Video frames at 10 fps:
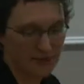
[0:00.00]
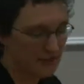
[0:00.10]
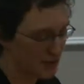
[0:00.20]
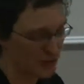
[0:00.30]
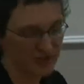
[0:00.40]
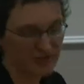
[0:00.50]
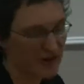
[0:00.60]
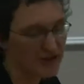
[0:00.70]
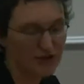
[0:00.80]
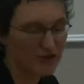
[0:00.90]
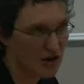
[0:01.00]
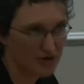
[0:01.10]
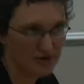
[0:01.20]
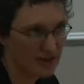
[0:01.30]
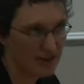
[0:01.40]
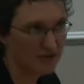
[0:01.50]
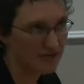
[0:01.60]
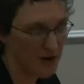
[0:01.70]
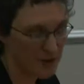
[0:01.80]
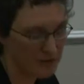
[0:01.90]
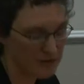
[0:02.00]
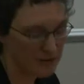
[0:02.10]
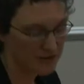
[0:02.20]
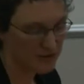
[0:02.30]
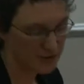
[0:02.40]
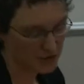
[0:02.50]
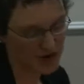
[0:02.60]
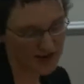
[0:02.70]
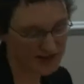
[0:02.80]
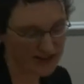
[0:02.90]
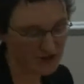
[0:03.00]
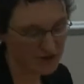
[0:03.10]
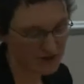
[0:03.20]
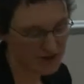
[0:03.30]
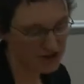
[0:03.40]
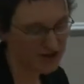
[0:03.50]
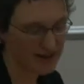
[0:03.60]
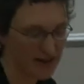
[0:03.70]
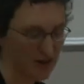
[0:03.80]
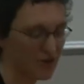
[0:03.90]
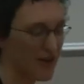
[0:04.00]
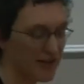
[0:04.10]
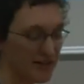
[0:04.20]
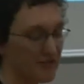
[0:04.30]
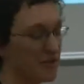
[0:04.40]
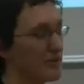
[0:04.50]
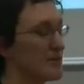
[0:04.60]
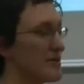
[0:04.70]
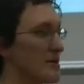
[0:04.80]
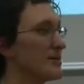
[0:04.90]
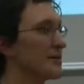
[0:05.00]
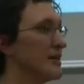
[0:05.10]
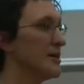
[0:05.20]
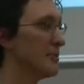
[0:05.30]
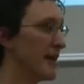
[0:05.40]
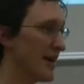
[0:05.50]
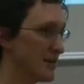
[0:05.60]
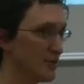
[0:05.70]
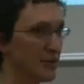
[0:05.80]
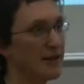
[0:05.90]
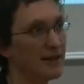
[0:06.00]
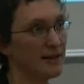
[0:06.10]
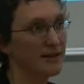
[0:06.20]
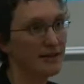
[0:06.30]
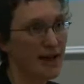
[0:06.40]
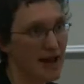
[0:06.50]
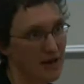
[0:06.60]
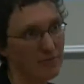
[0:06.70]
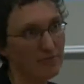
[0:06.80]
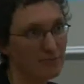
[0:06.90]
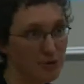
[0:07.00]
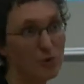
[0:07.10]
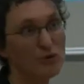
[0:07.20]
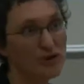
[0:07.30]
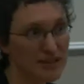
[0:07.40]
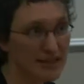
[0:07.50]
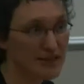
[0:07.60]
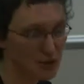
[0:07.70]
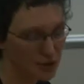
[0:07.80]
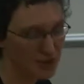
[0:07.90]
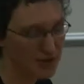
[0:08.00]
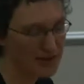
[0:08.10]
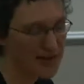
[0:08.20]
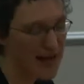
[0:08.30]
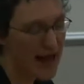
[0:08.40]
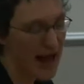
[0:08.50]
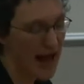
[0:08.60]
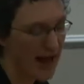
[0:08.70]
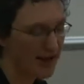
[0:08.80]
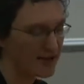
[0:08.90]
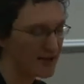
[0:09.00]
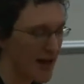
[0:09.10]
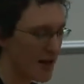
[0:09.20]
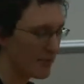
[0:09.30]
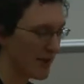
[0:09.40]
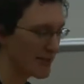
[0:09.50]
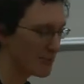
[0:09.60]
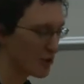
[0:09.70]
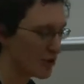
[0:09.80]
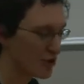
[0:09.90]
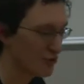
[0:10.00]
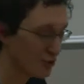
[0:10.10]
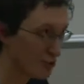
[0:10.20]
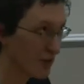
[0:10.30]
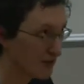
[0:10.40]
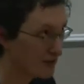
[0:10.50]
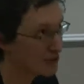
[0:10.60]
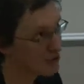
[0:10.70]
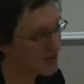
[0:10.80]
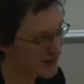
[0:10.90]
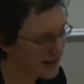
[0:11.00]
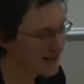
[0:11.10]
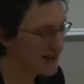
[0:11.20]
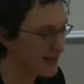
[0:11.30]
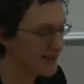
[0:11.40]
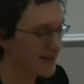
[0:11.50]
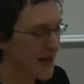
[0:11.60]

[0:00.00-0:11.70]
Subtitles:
There was a very strong feeling from the creative sector in the region that creativity was not being adequately promoted in schools, and the expert group on future skill needs